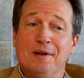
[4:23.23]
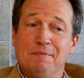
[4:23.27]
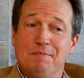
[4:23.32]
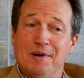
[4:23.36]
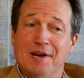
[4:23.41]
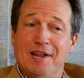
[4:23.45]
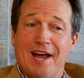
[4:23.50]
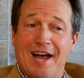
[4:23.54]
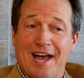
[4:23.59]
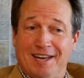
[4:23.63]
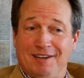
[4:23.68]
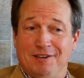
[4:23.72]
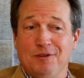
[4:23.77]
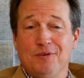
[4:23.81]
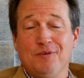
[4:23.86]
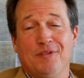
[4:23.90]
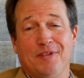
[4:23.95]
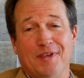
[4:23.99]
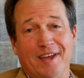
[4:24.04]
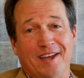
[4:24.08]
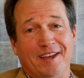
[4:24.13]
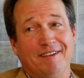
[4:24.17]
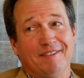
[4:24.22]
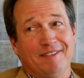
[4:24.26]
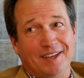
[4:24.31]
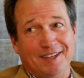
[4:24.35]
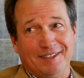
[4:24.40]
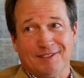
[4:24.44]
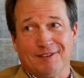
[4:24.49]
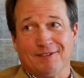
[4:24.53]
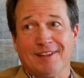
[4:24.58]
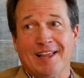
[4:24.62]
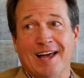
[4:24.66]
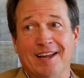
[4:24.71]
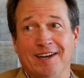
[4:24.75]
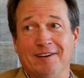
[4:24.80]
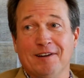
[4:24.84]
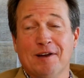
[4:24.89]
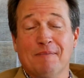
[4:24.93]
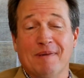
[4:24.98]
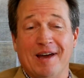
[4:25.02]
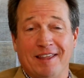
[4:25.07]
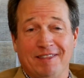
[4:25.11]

But I do think things are lining up.